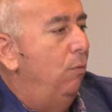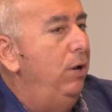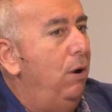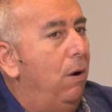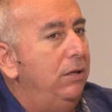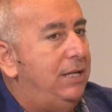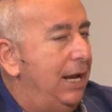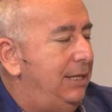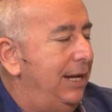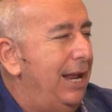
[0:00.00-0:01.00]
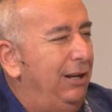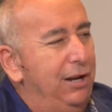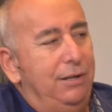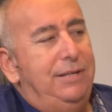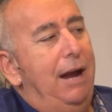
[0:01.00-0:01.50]
We all tend to get a
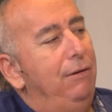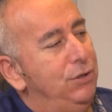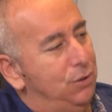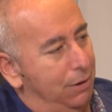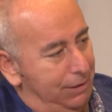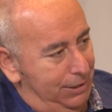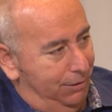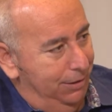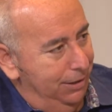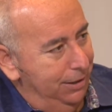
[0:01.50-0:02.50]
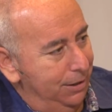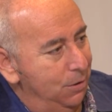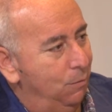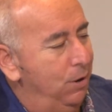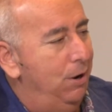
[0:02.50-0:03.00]
little territorial.
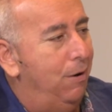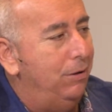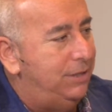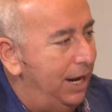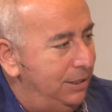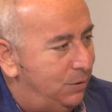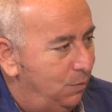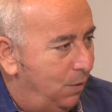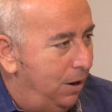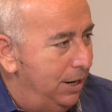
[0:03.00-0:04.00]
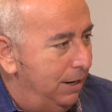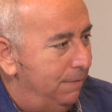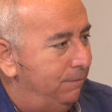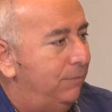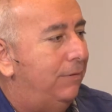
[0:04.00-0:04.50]
We all tend to want
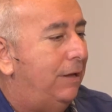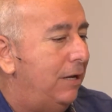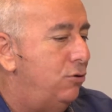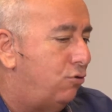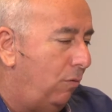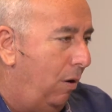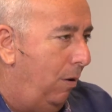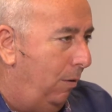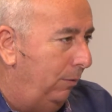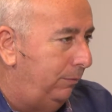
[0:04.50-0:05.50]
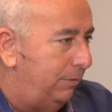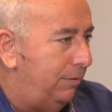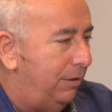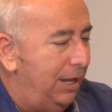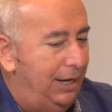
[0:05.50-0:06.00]
to control
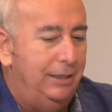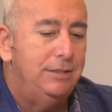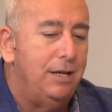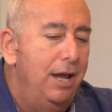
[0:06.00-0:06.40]
things.